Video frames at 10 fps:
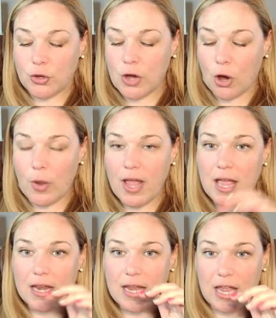You go
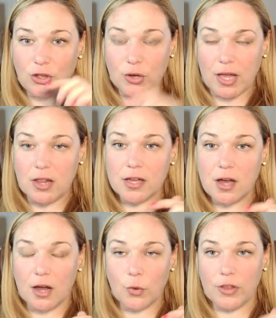in, you can click
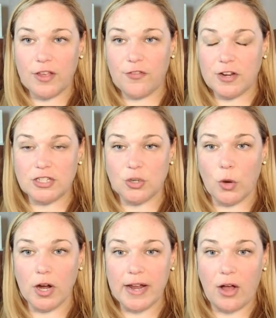on where they finished a
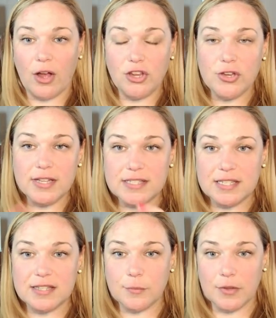workout, and you can
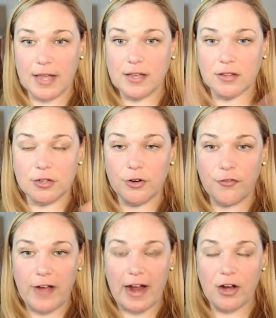send them like a little
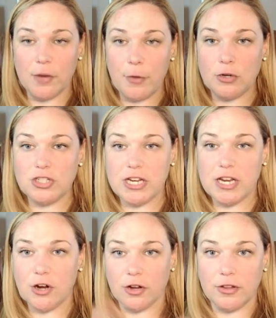fire
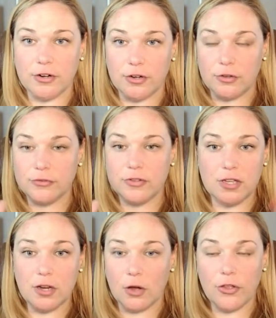emoji or a little,
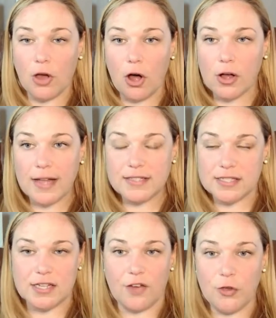all kinds
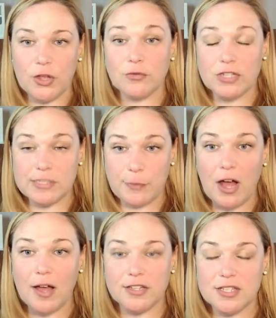of stuff. You can
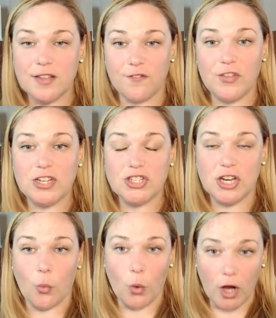respond to them
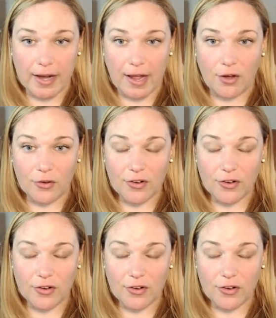finishing a workout.